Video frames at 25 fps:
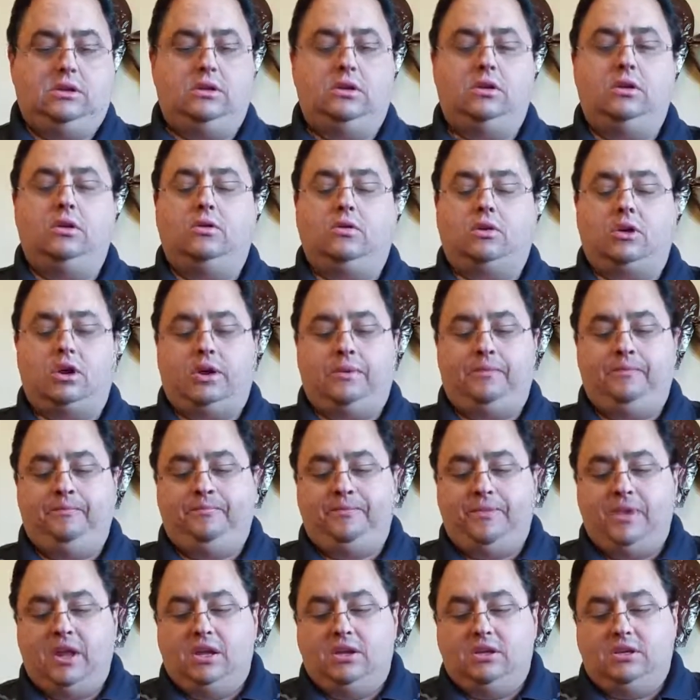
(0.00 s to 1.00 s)
Okay,
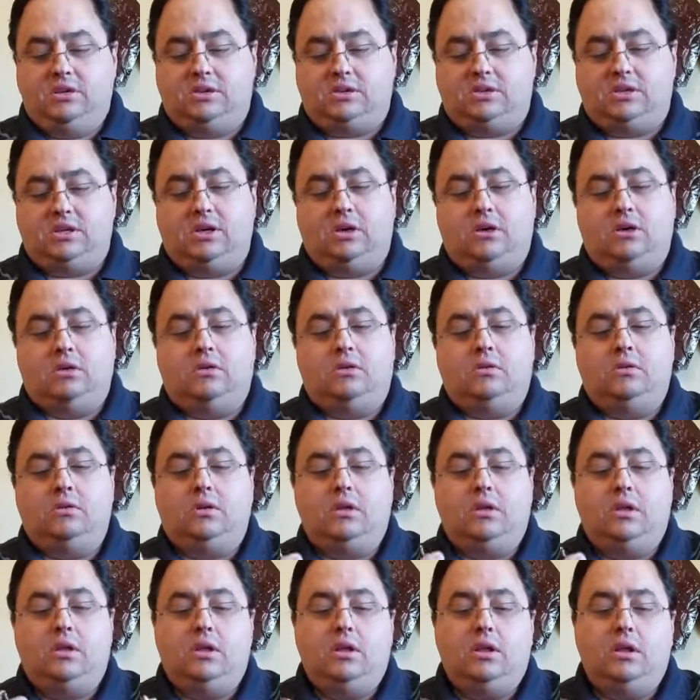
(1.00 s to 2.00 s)
so
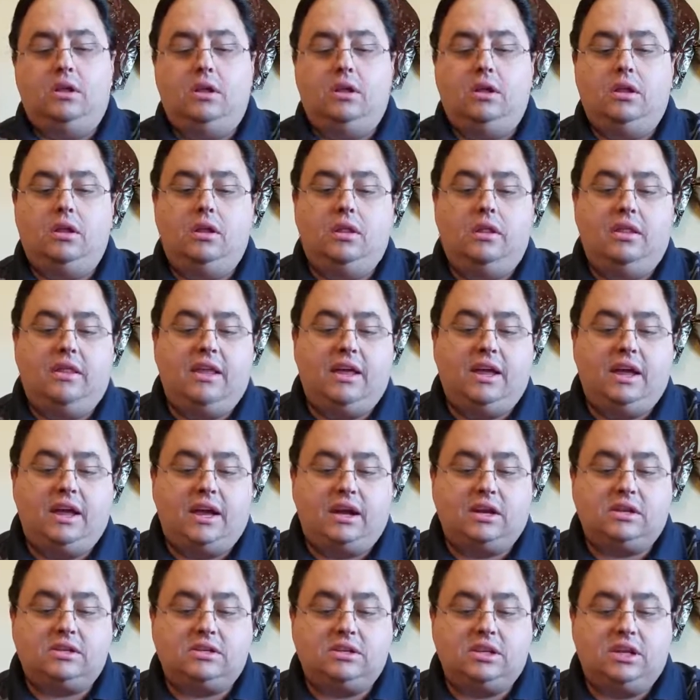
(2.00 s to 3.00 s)
they
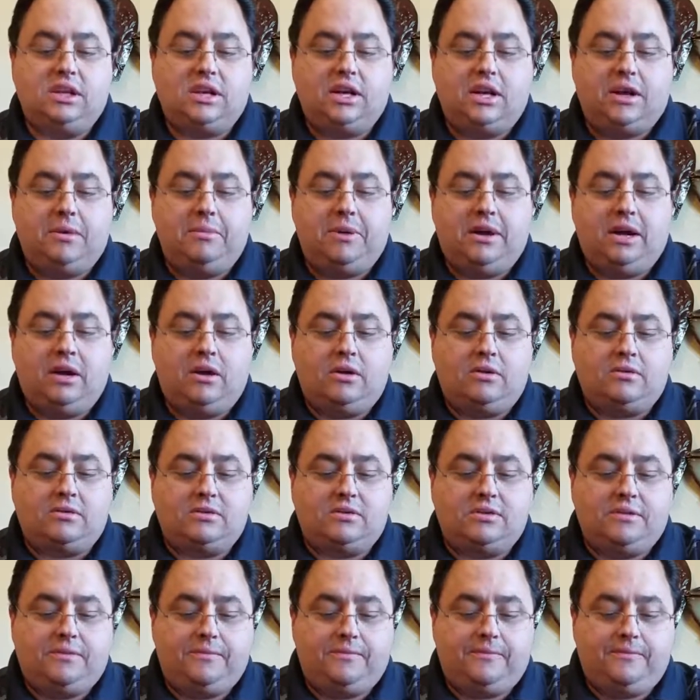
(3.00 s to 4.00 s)
actually come out
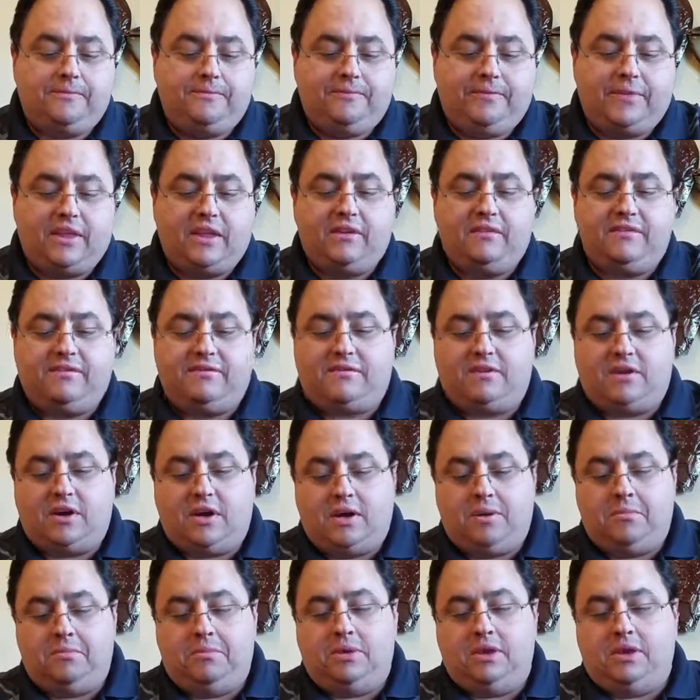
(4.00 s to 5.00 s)

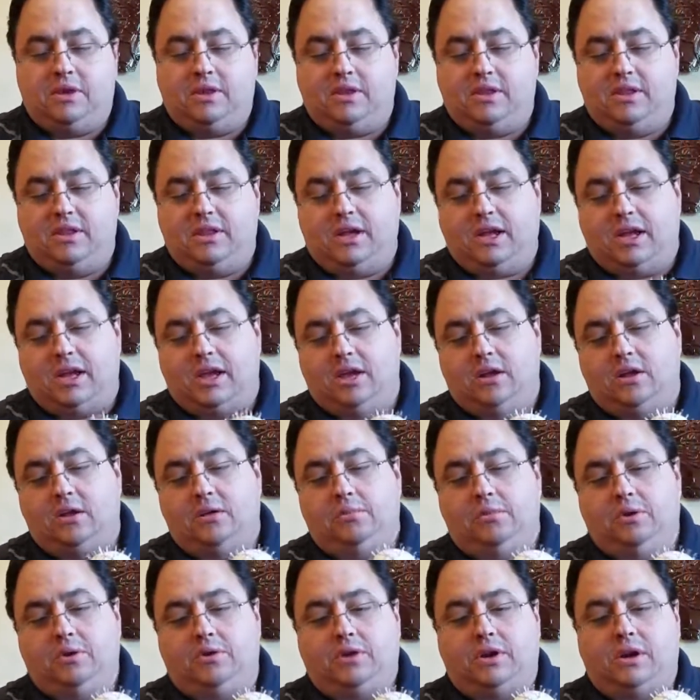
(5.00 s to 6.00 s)
from the
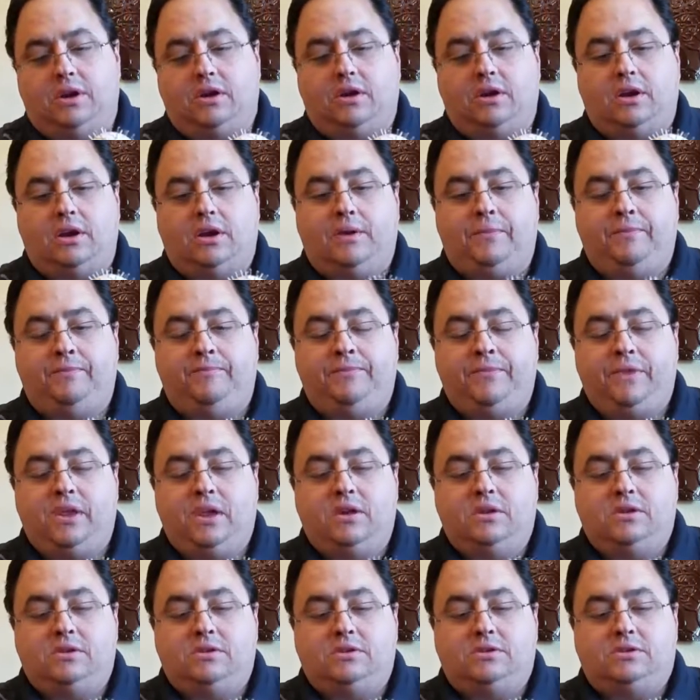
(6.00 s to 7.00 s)
elbowed area
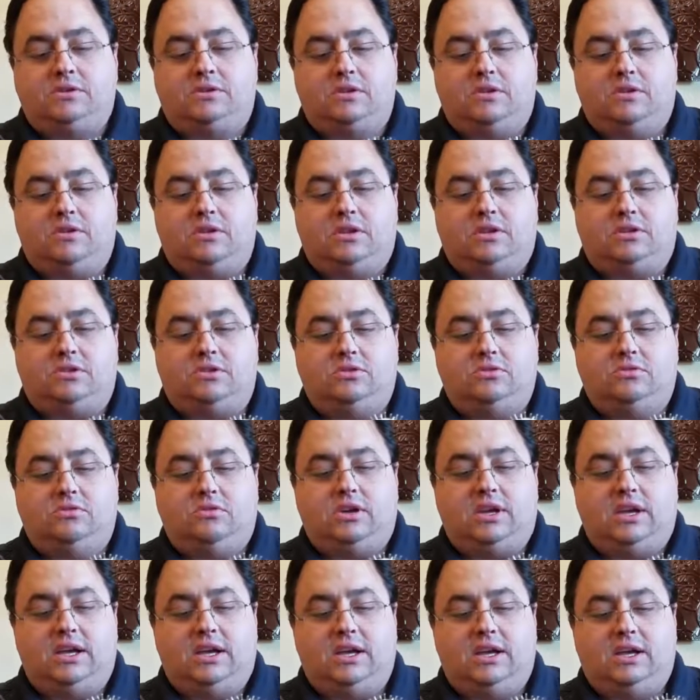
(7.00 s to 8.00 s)
so that you
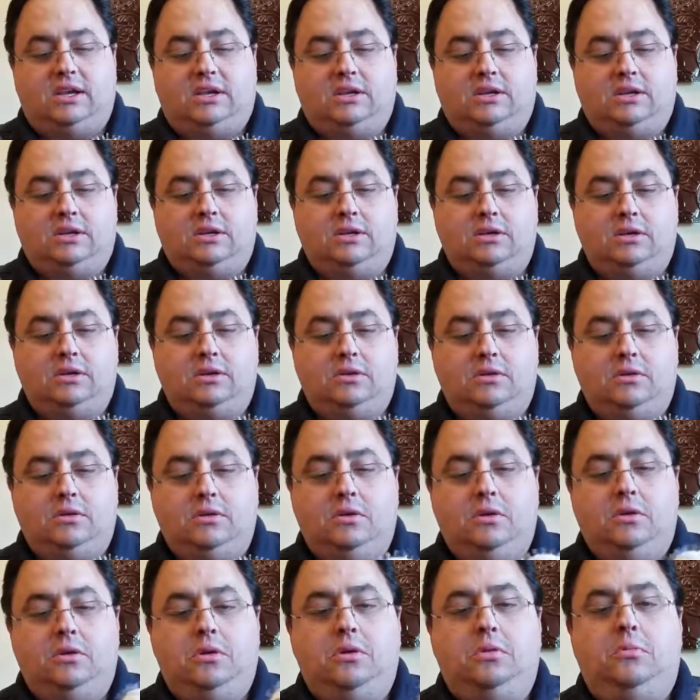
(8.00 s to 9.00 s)
can
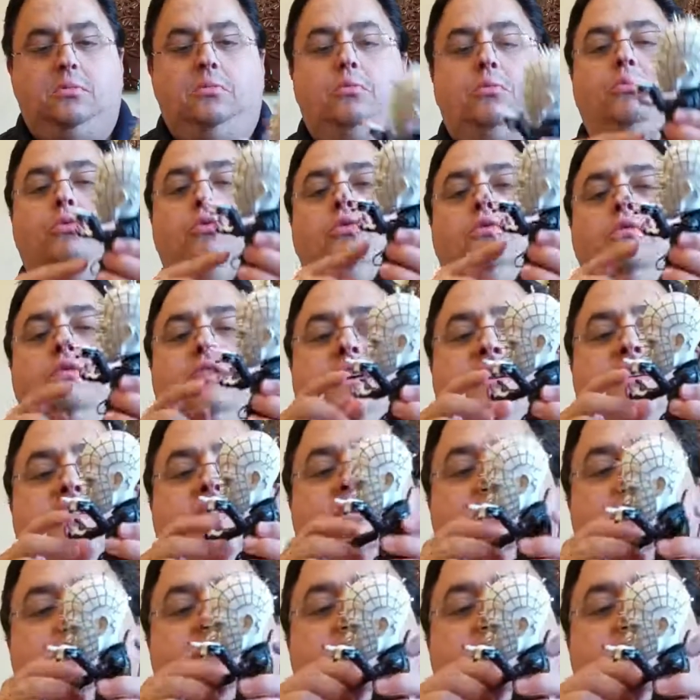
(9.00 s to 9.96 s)
move it,